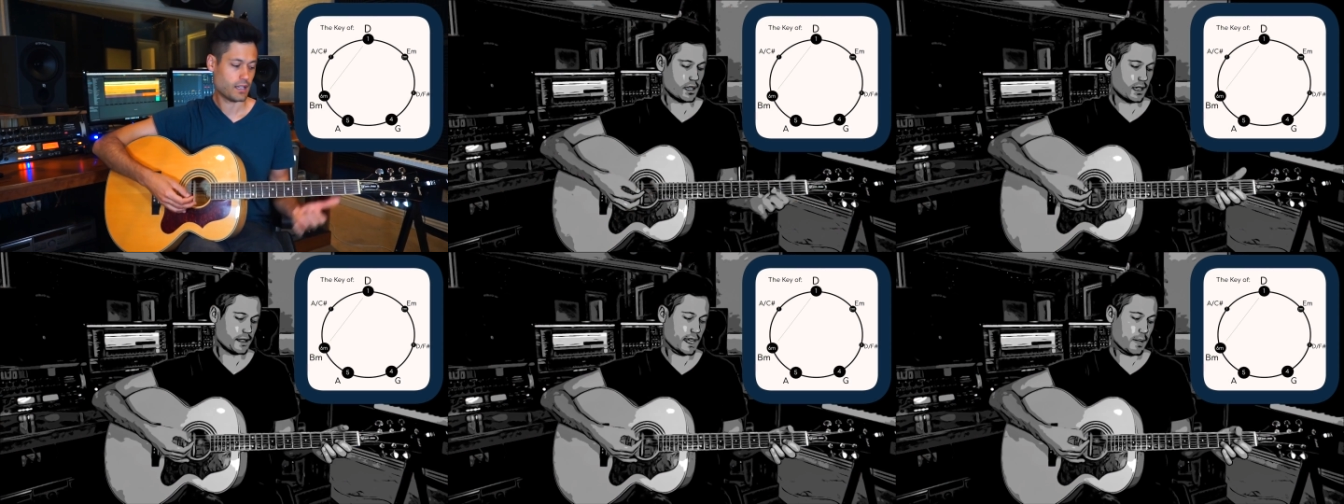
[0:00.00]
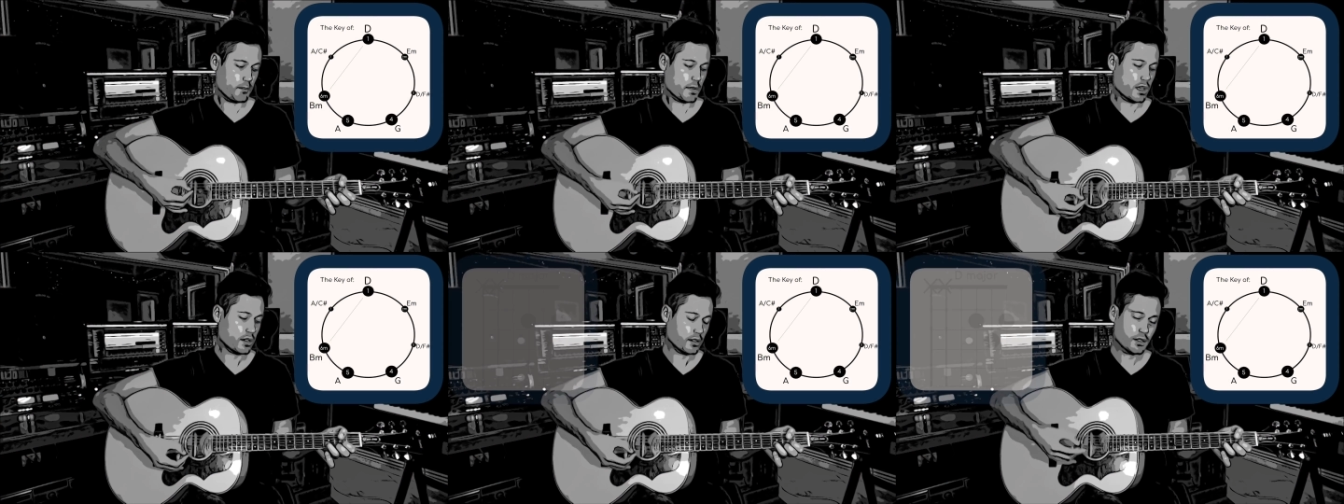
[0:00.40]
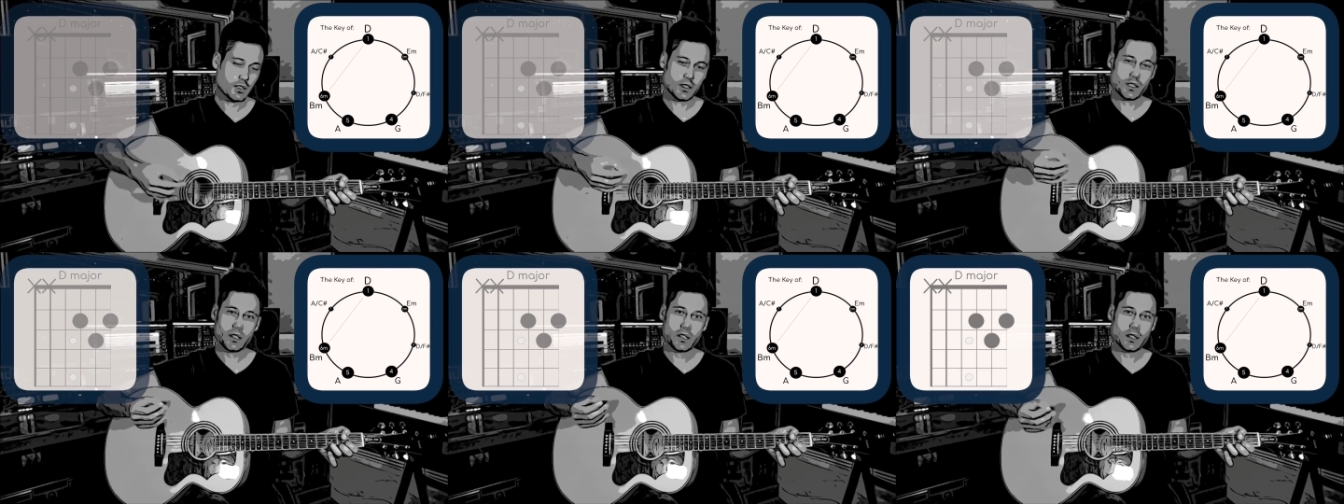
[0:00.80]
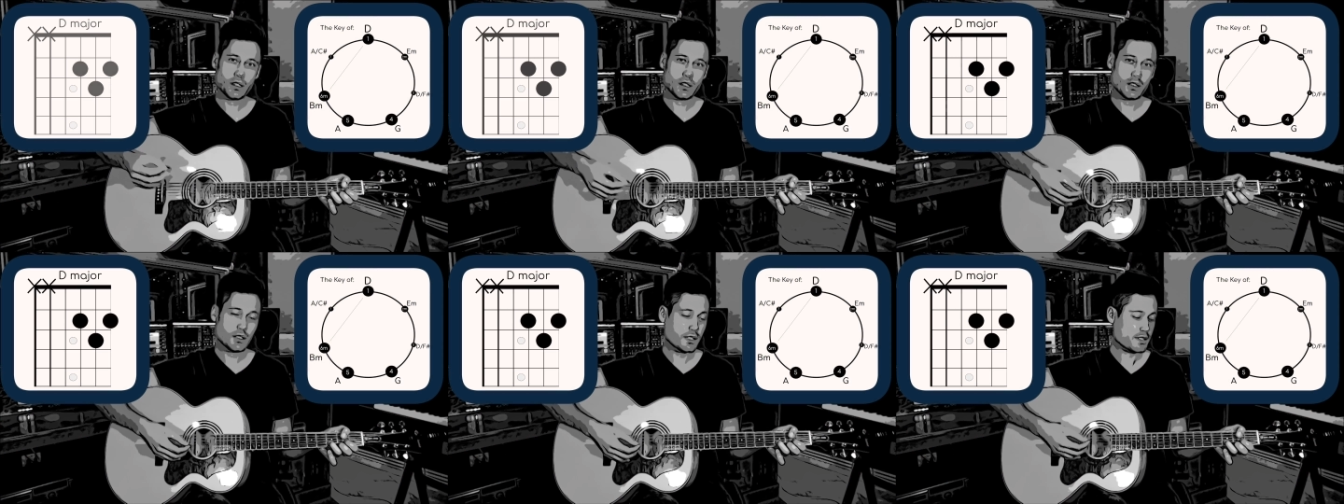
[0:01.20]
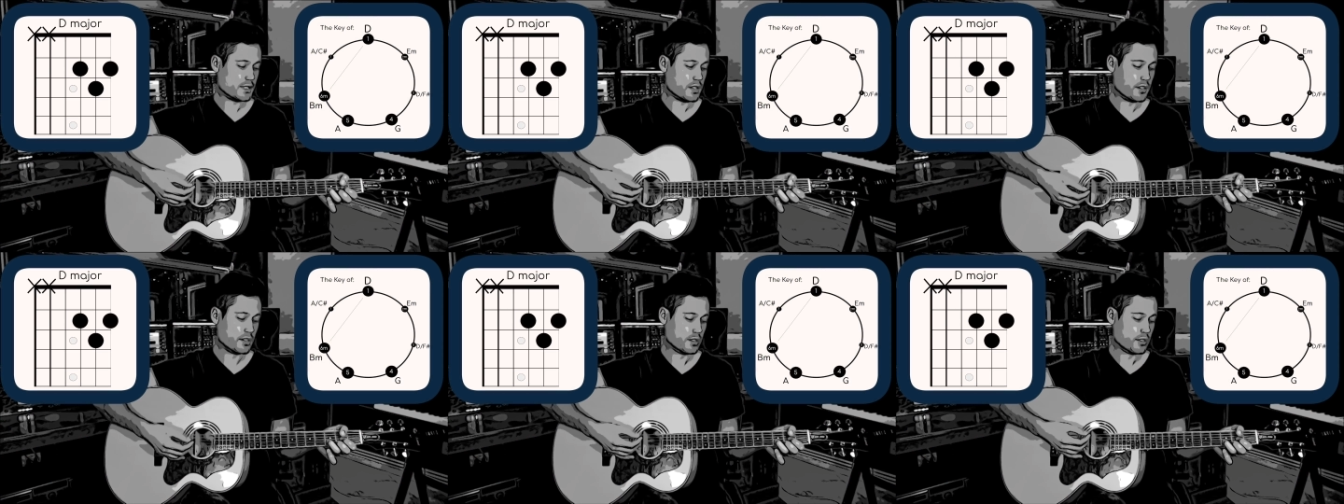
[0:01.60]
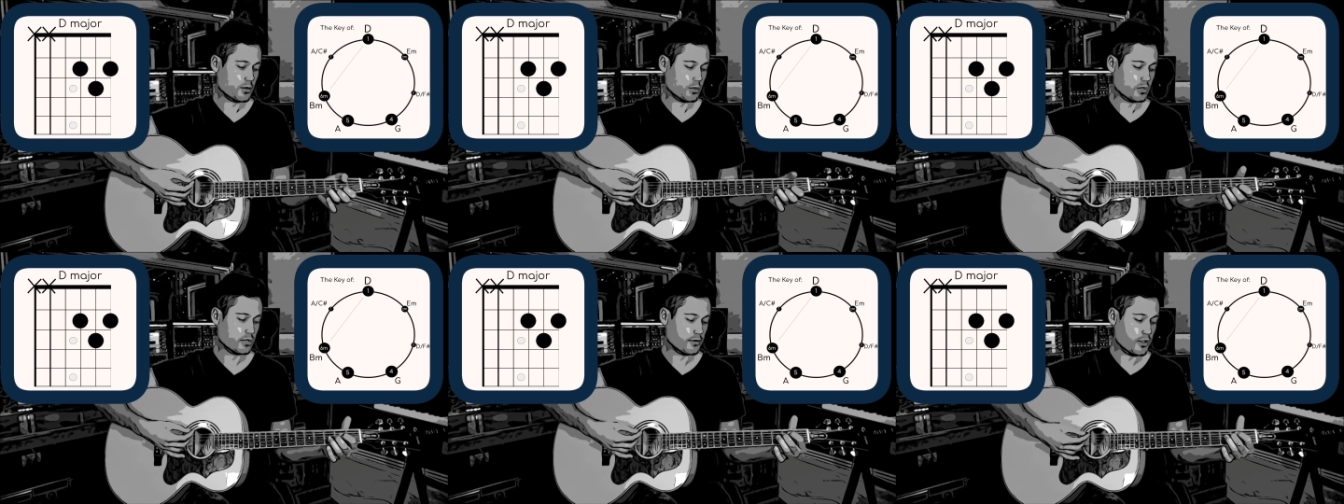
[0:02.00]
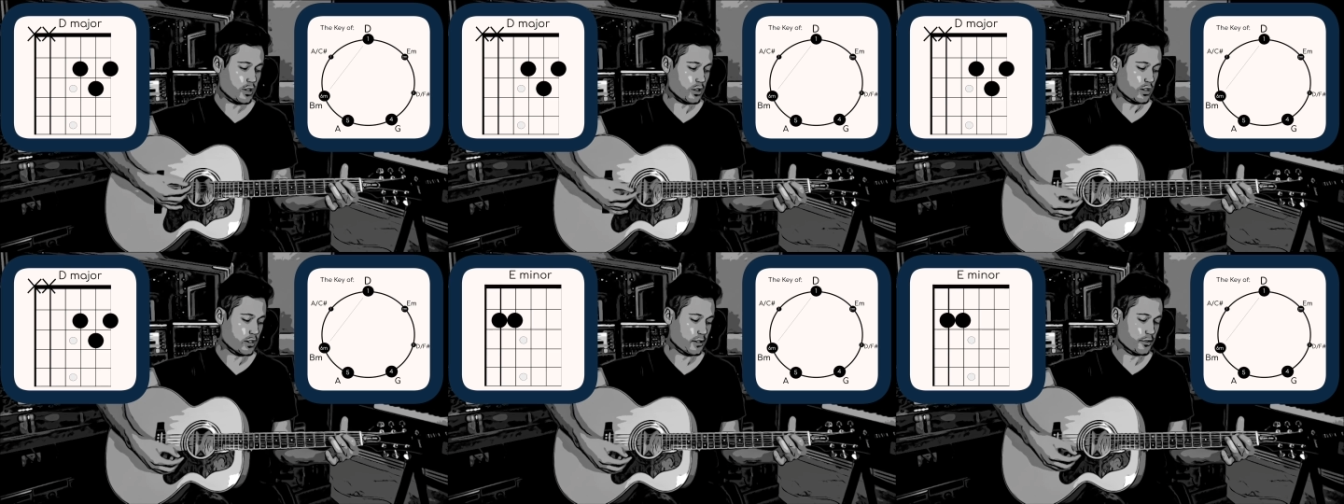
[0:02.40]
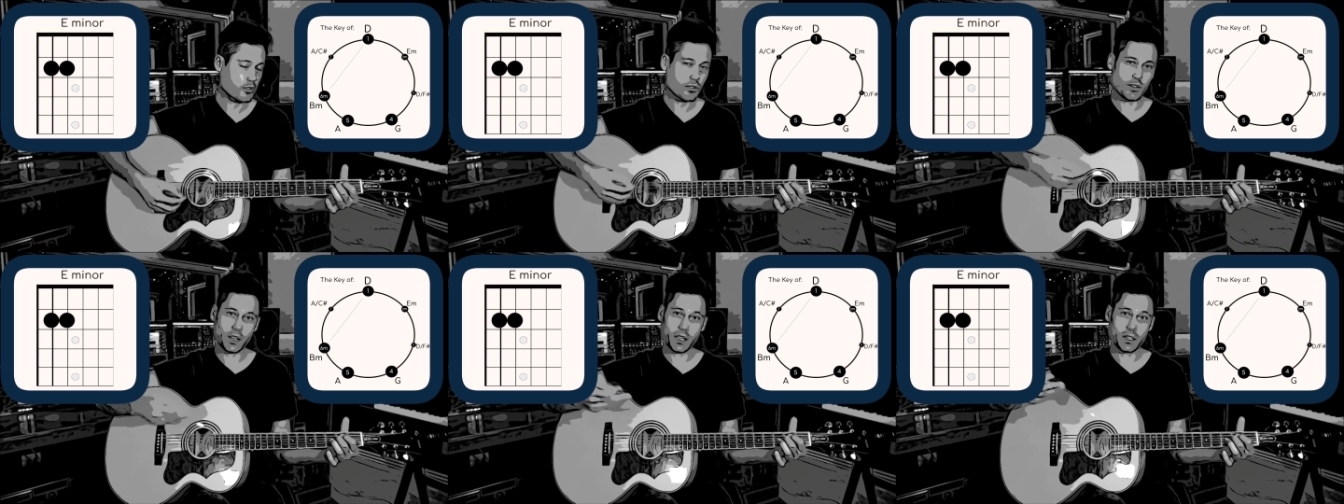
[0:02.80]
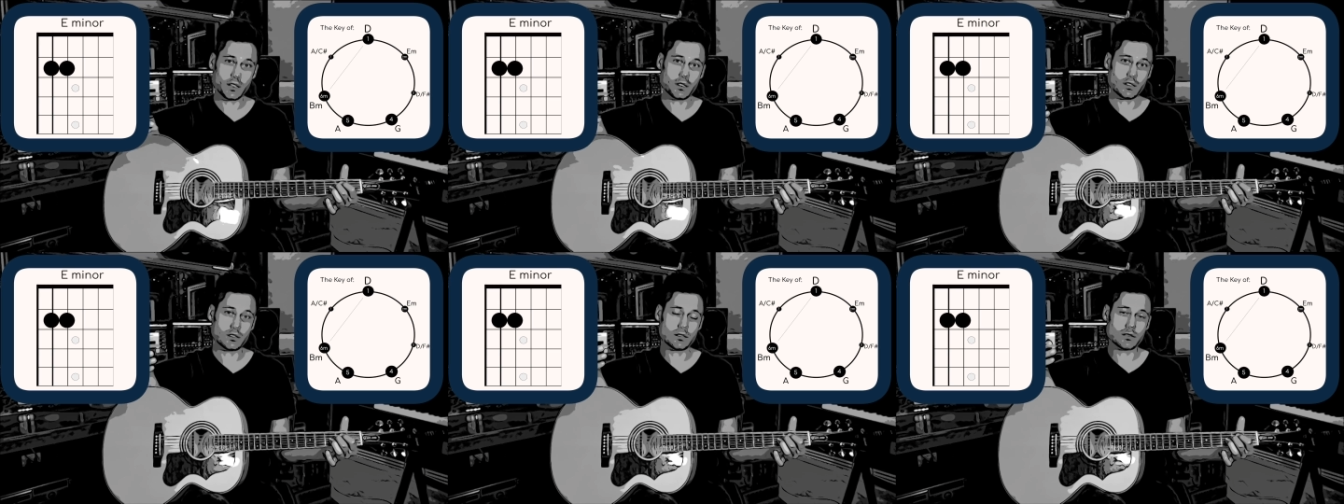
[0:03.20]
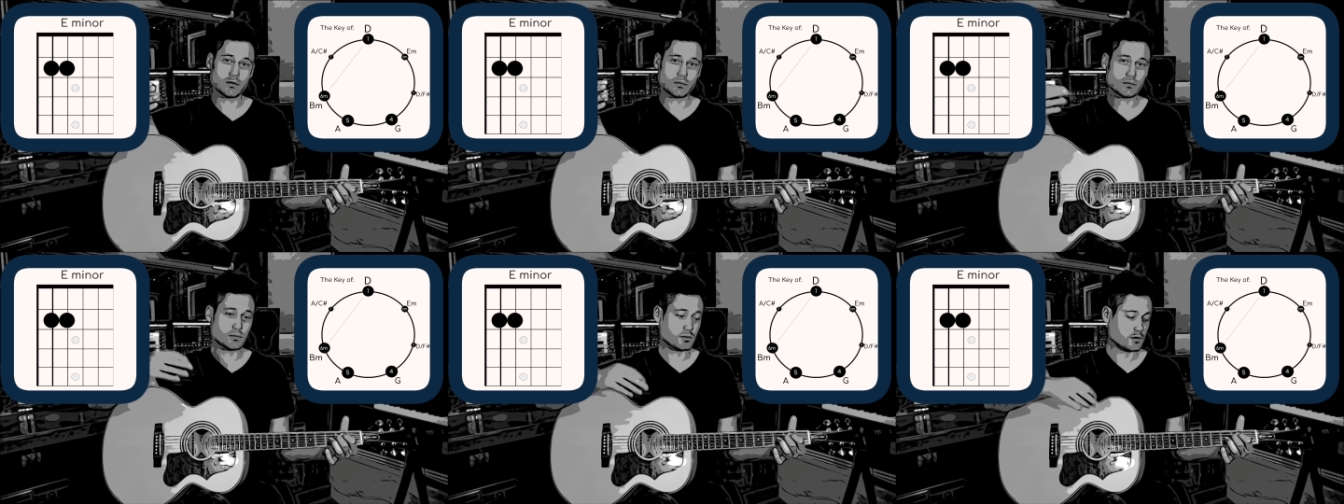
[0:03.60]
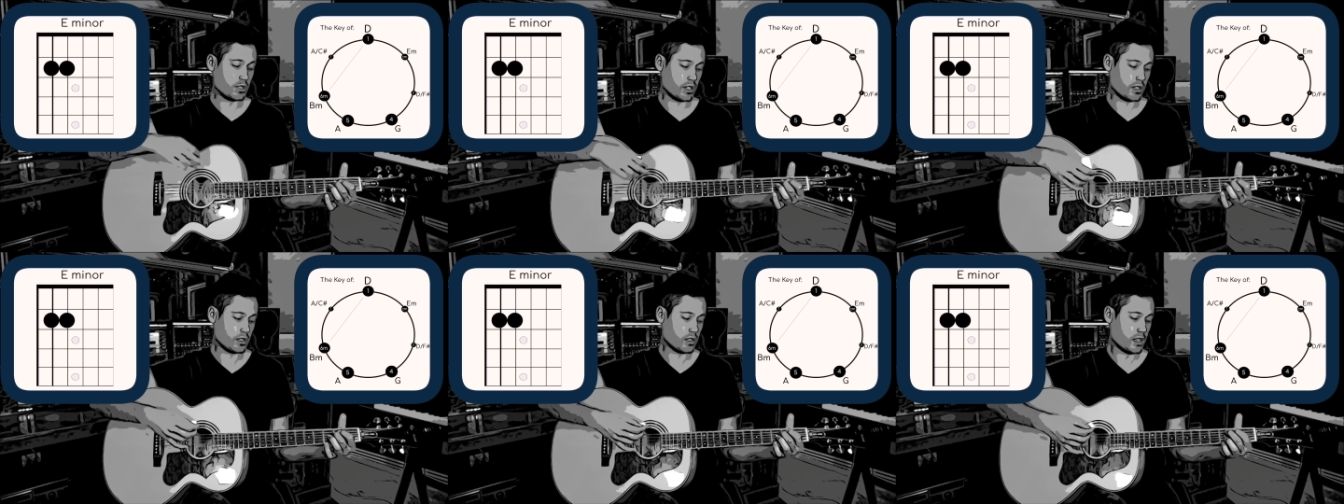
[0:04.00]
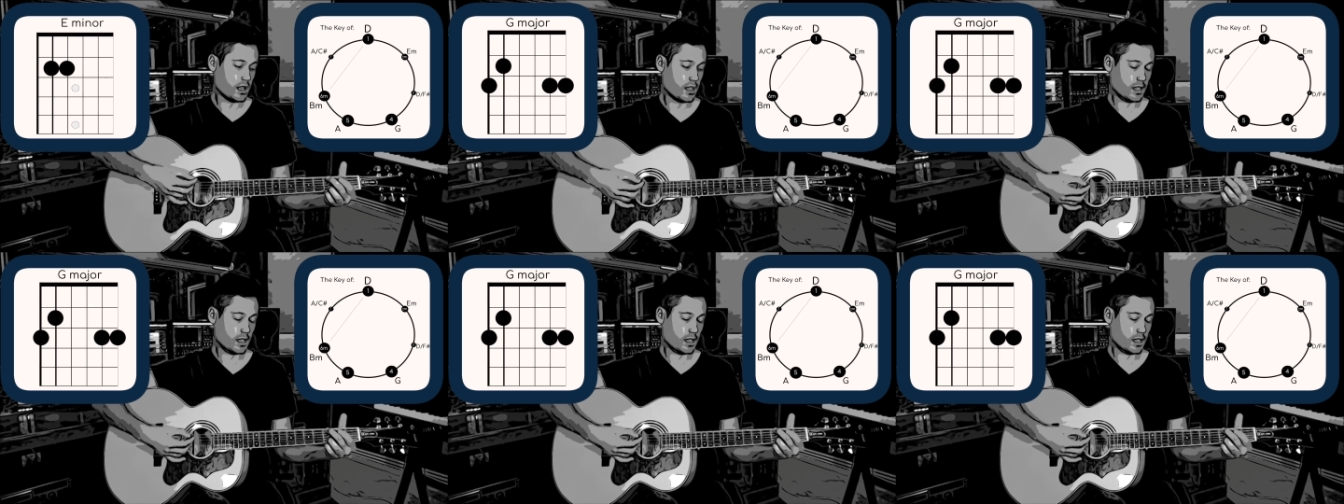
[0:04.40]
and that melody is gonna revolve around the